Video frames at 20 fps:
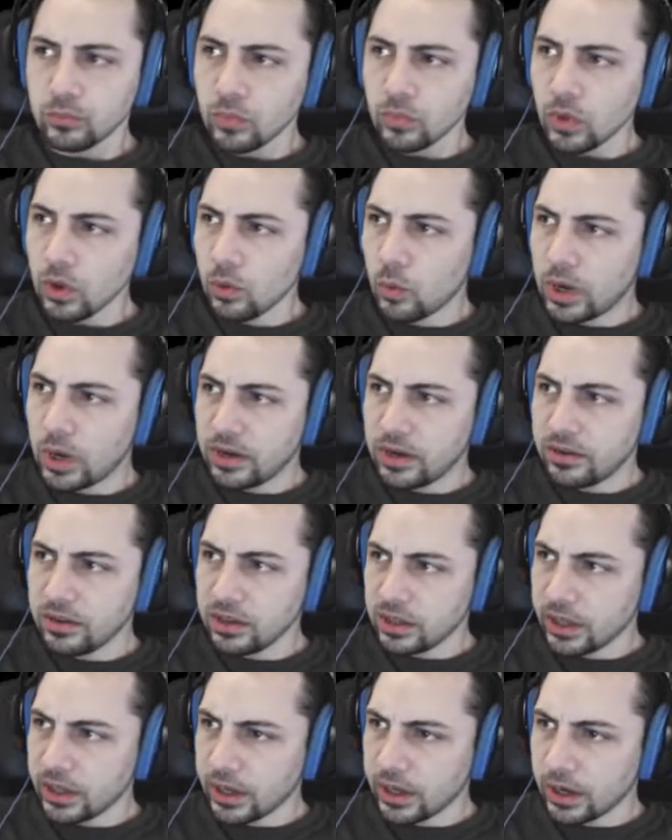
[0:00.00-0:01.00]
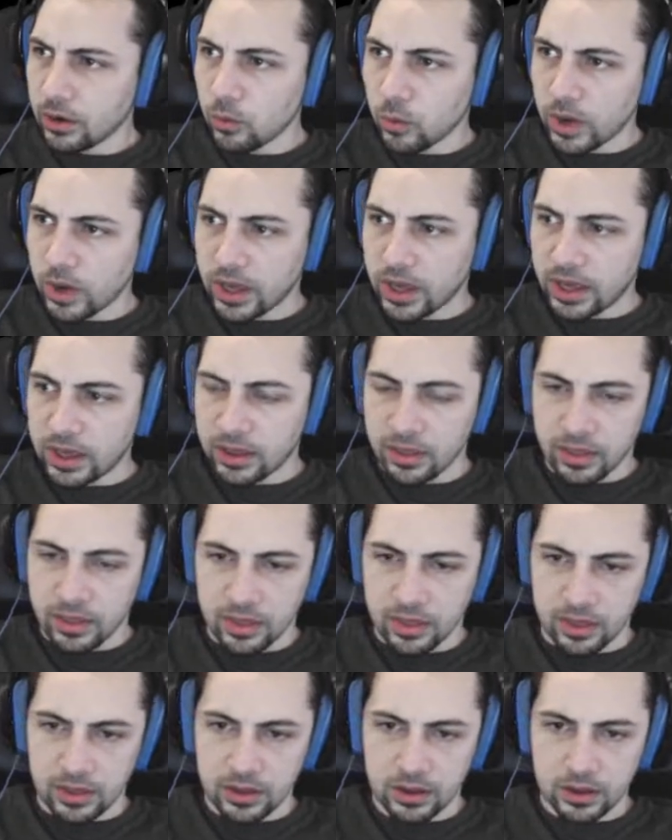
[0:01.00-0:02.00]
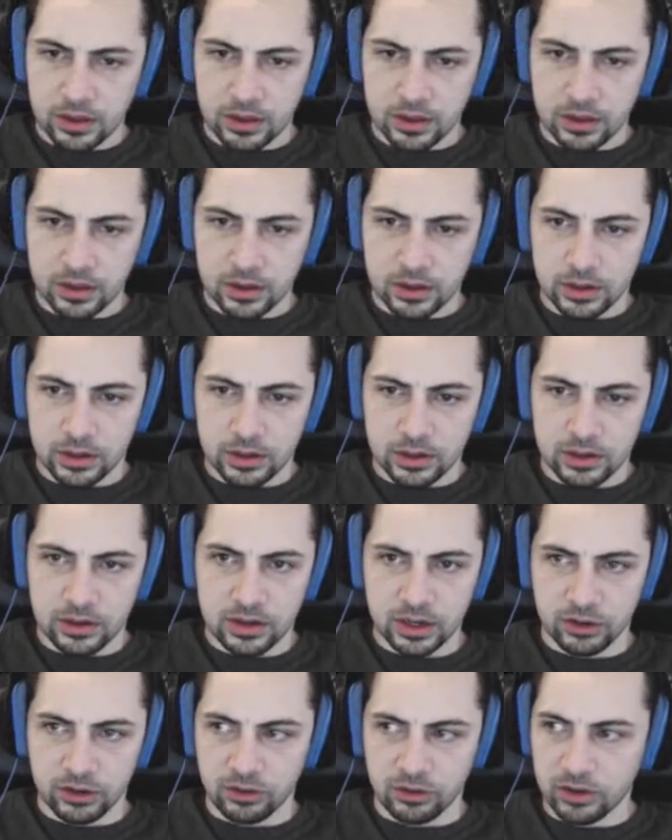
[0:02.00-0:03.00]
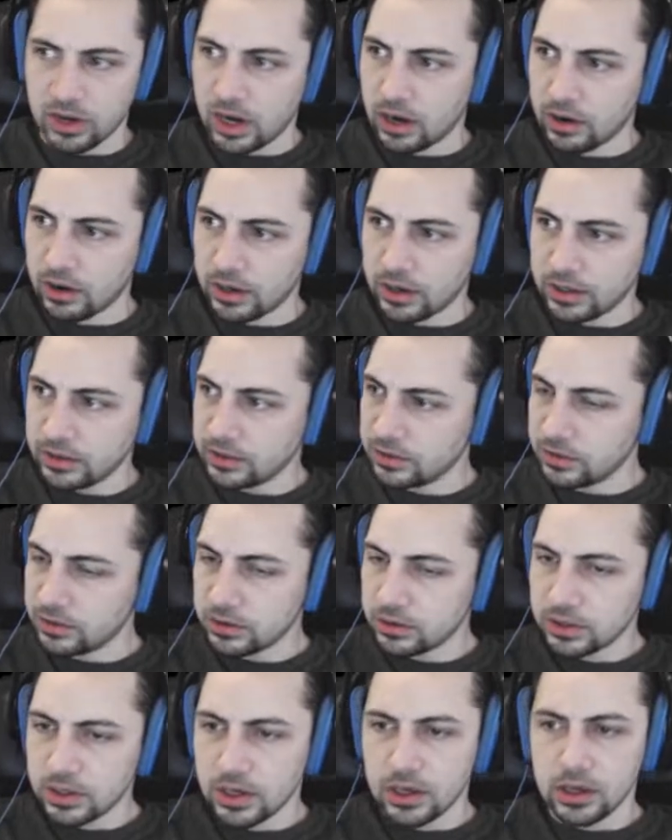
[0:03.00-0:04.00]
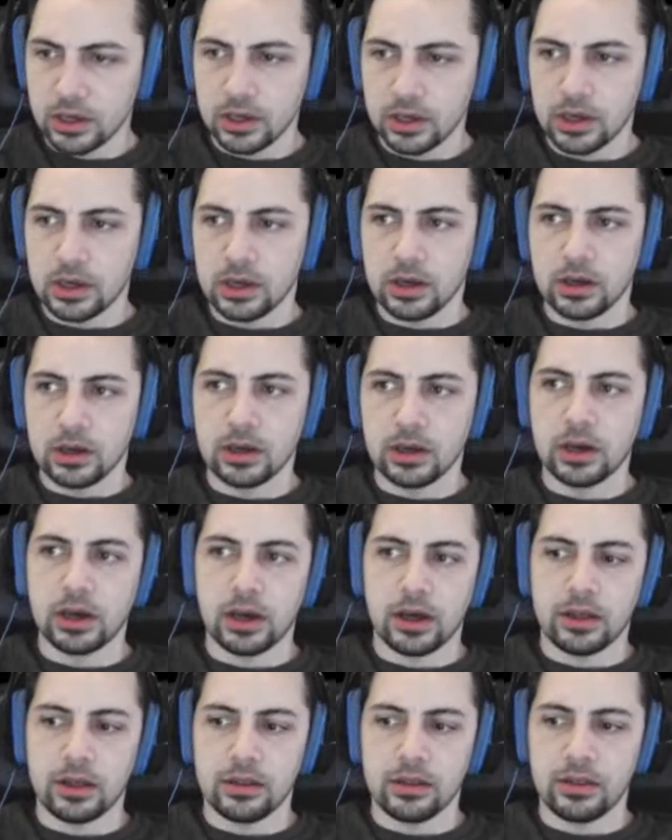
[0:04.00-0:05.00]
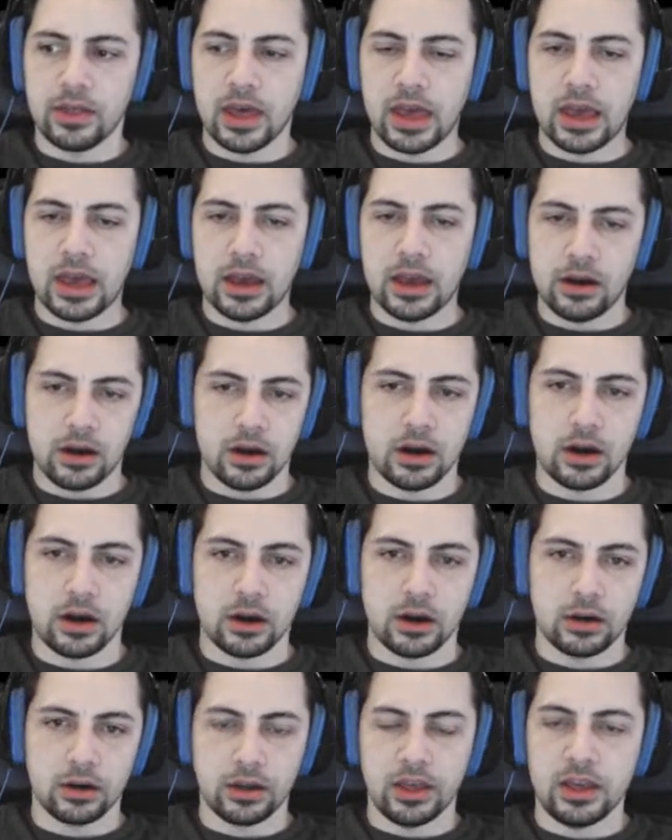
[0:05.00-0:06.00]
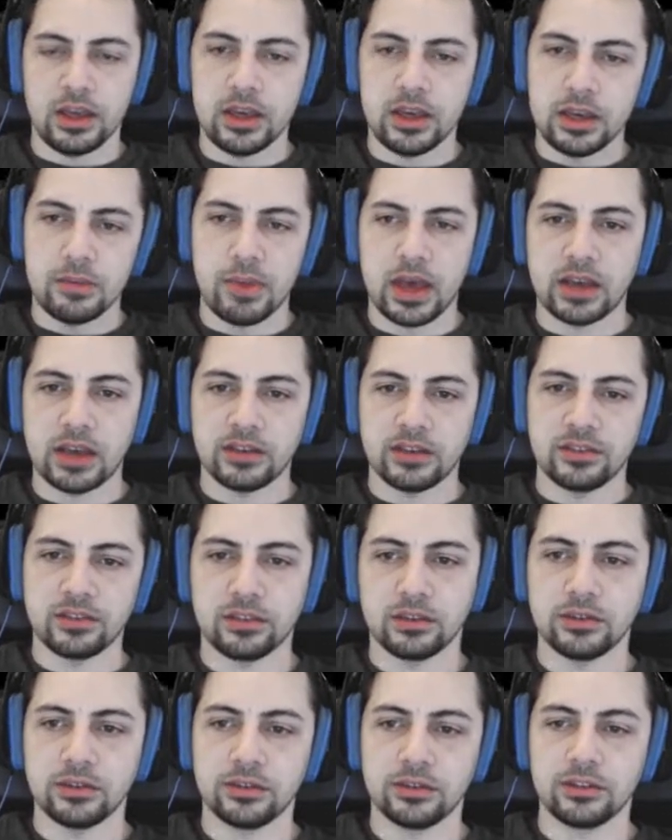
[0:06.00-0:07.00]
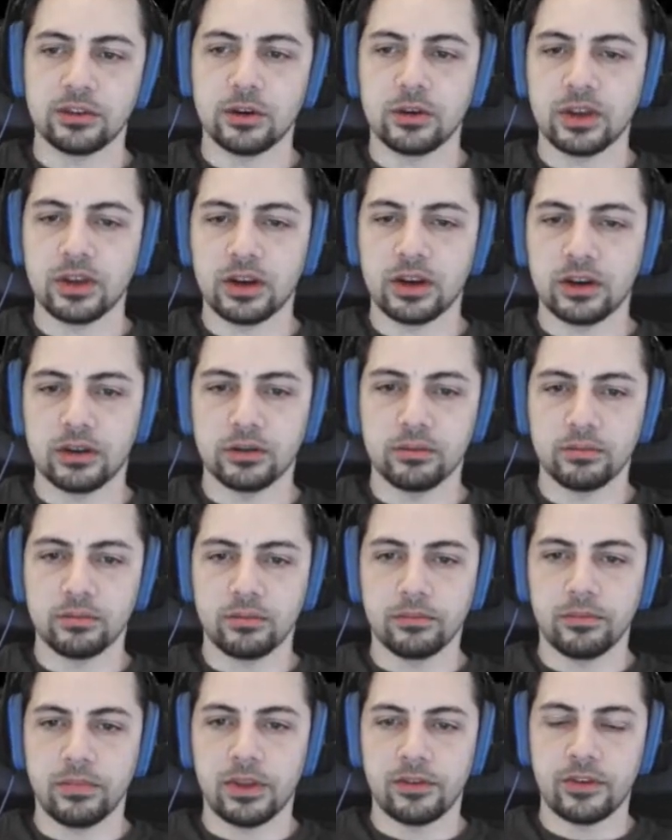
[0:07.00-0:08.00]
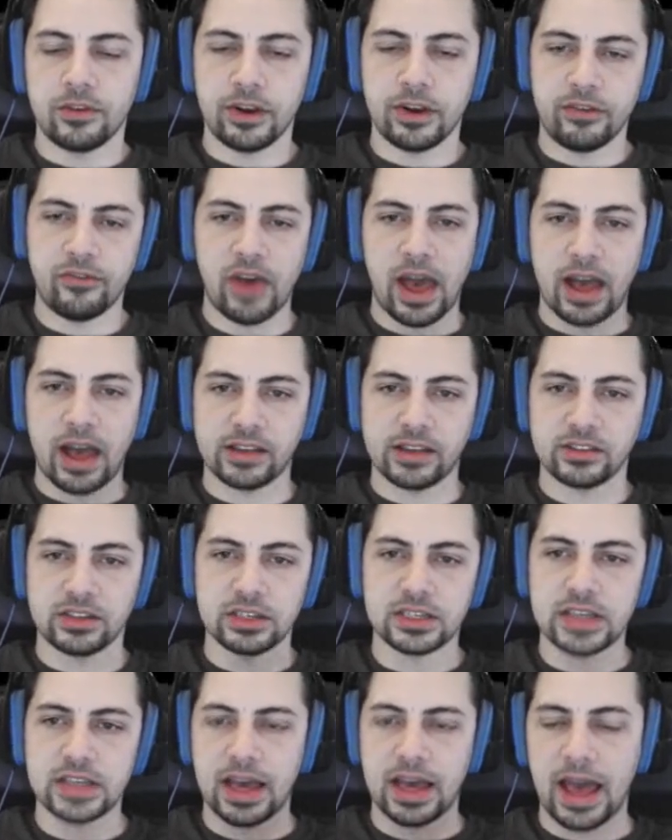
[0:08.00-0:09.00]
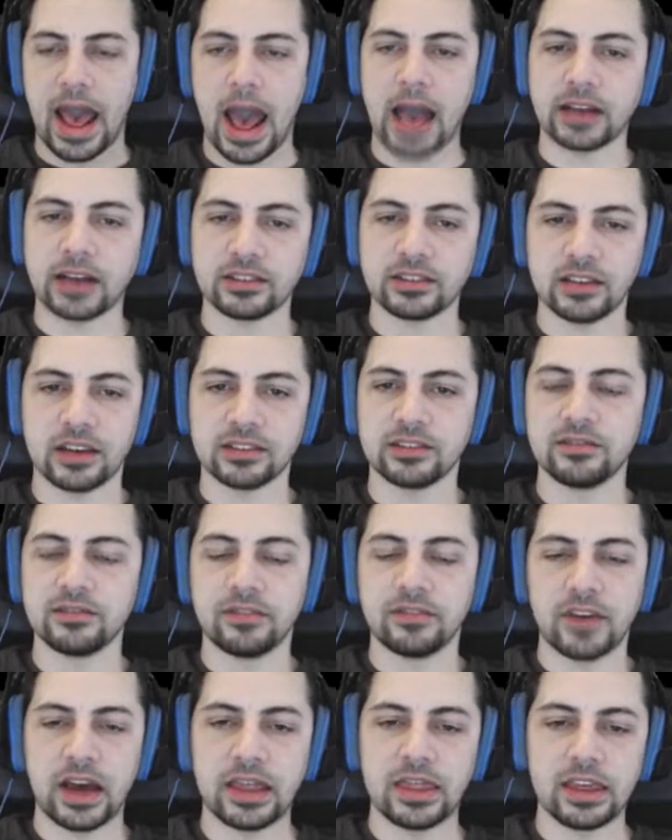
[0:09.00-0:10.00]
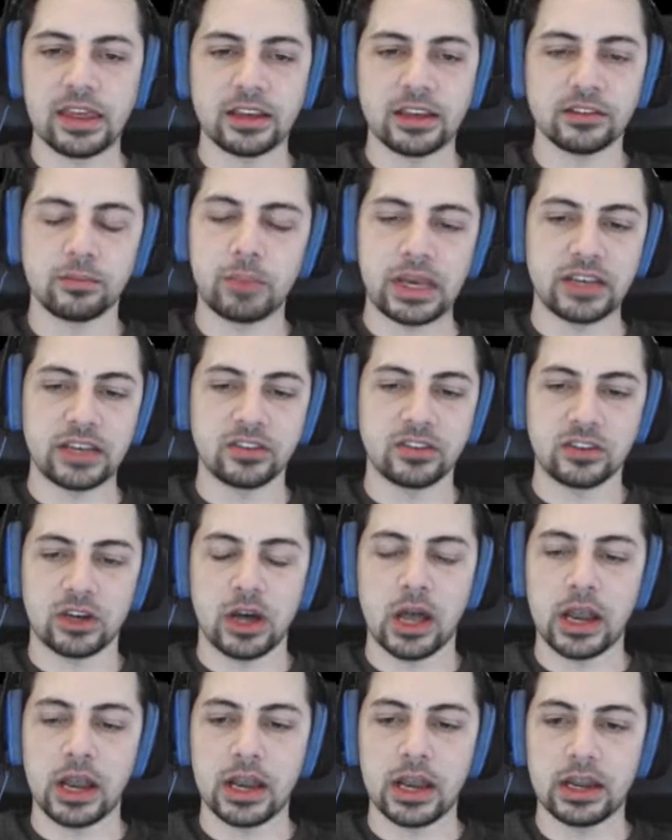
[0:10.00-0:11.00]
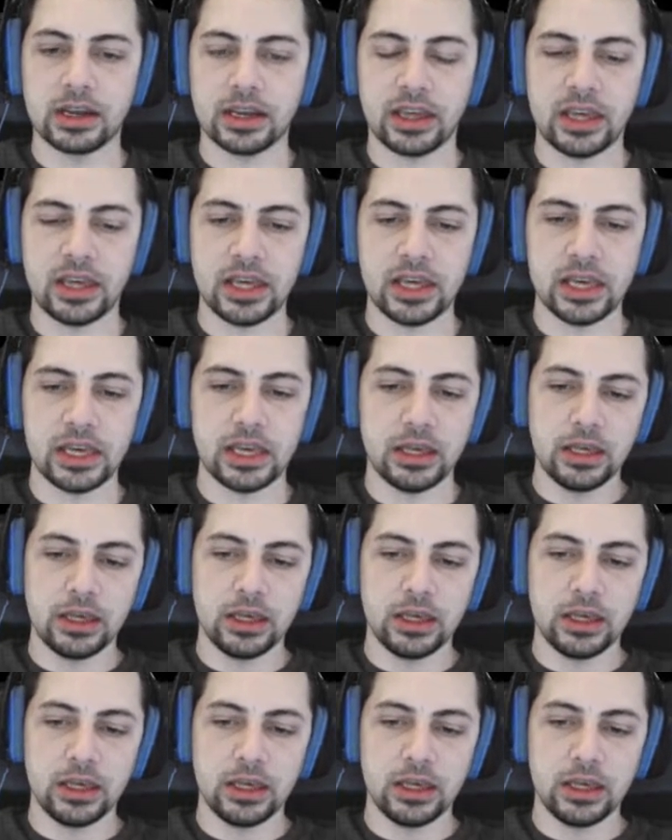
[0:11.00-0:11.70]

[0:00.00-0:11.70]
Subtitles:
When dealing with dictionaries, they are key-based, so they're very fast to access and find things based on a key.